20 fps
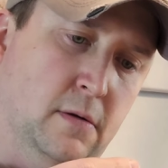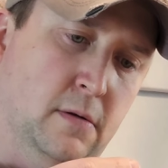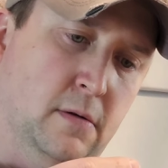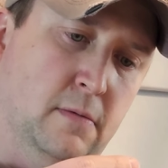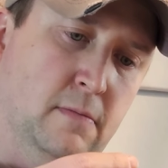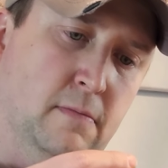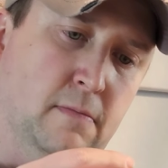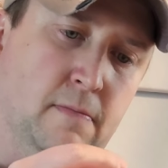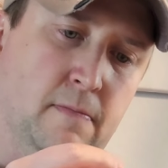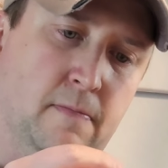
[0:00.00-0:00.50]

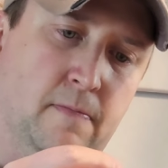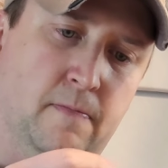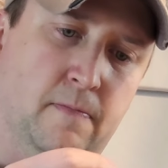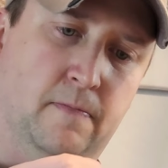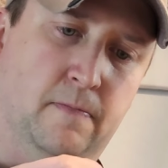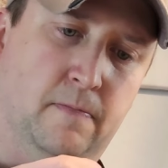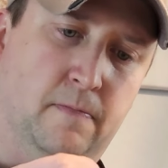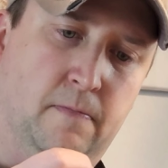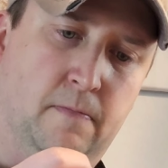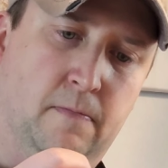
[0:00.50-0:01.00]

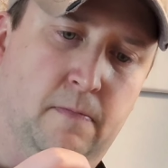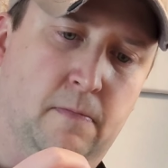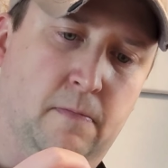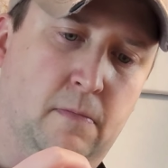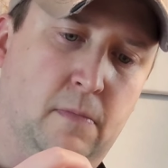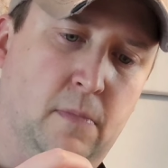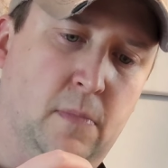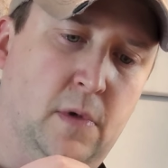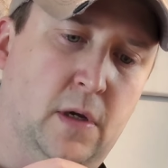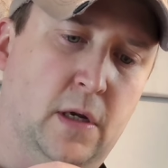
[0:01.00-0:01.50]

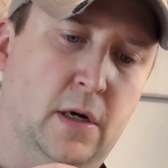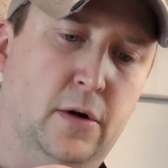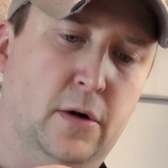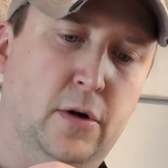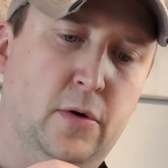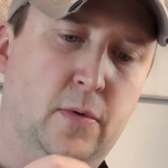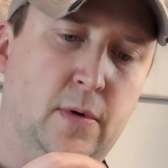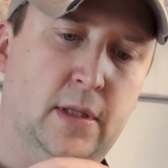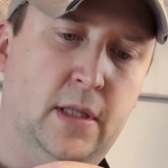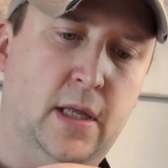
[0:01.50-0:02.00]
I don't
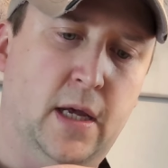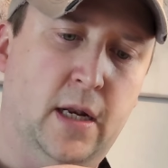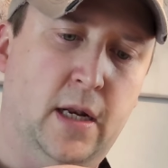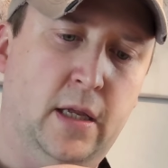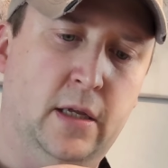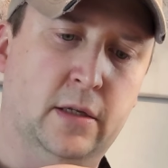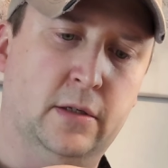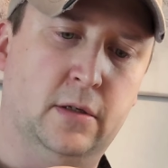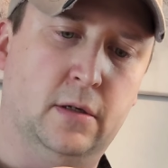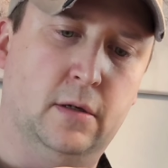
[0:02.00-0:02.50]
know what that
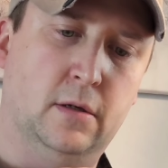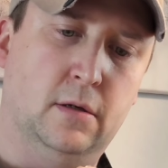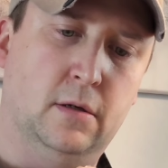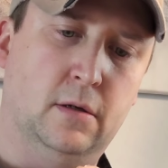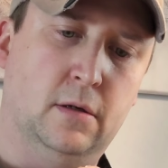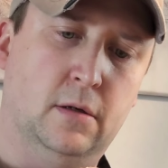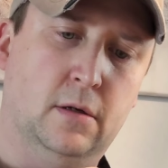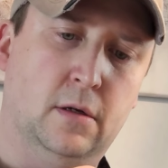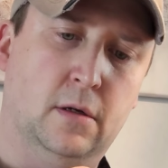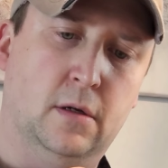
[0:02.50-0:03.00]
is.
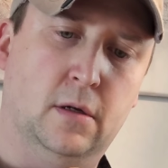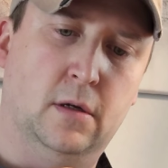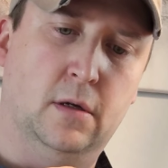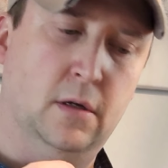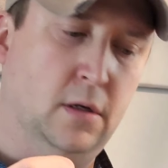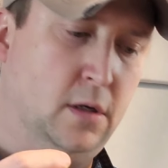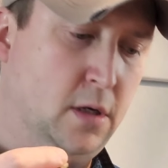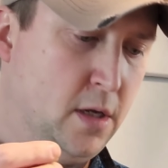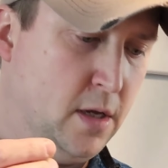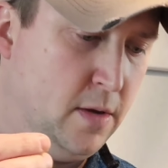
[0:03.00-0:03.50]

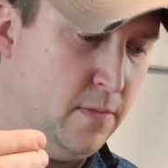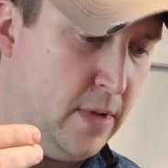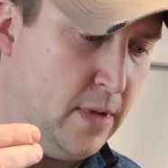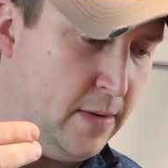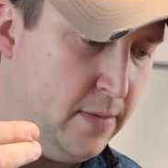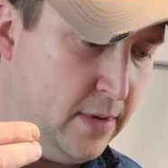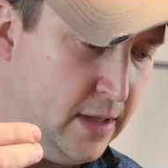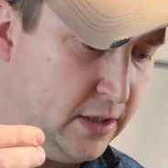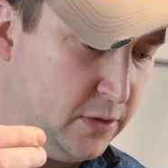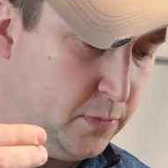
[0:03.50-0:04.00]

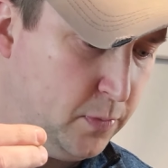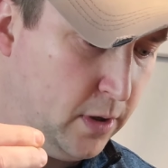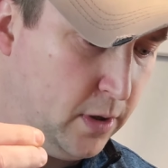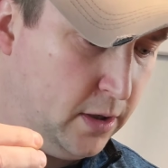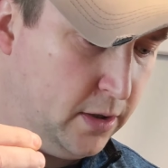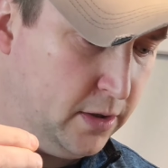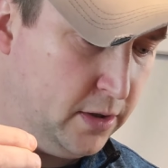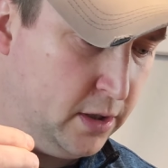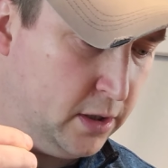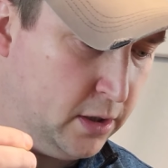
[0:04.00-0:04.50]
Maybe that's
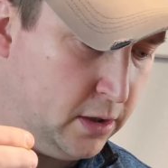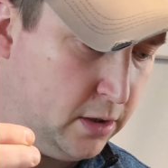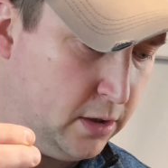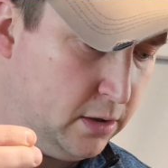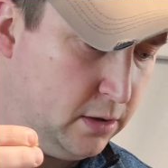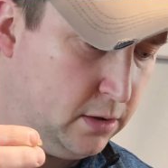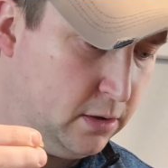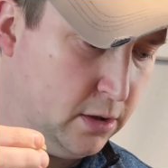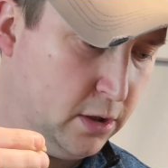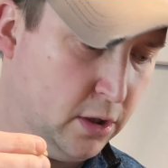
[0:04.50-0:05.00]
part of the
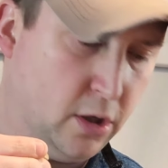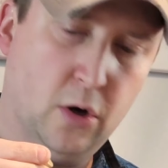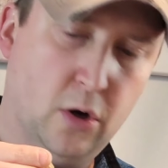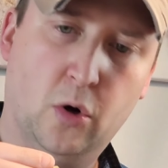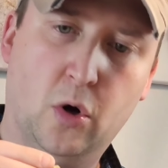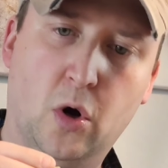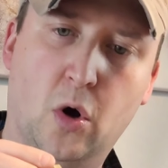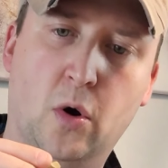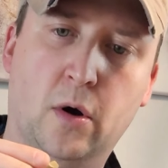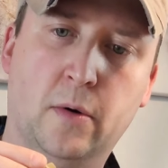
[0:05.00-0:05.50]

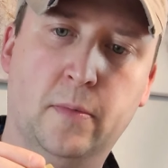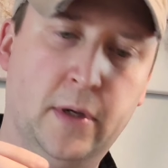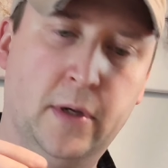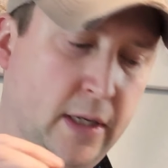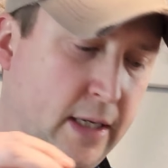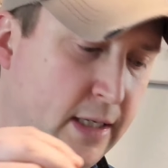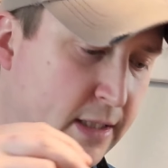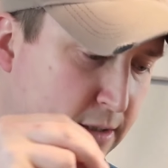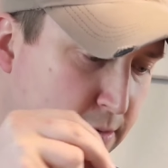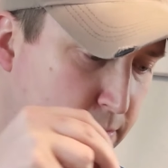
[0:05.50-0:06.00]
cocoa, but
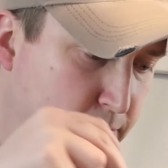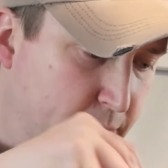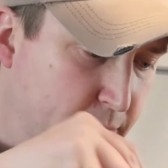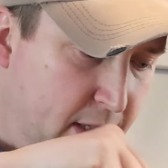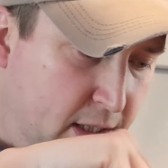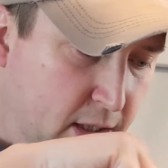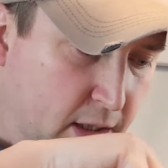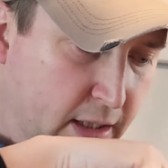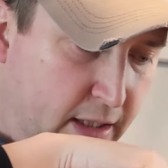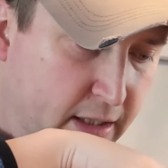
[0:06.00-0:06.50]
you get some
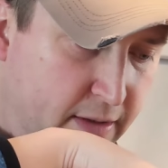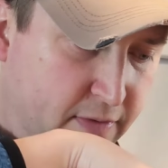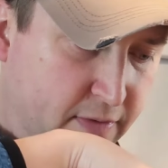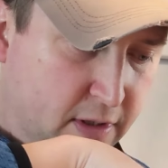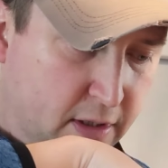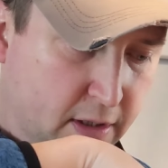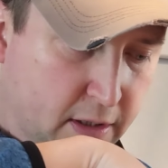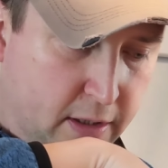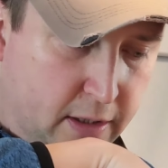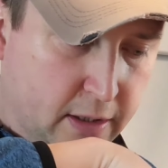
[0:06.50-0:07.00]
big leaves
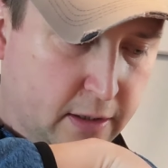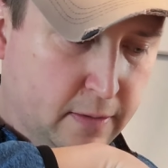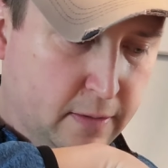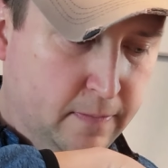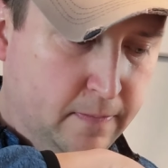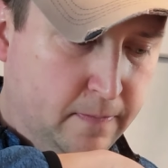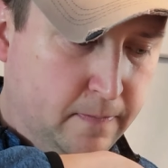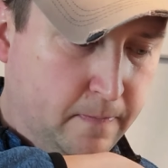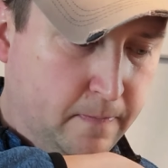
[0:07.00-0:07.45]
in here.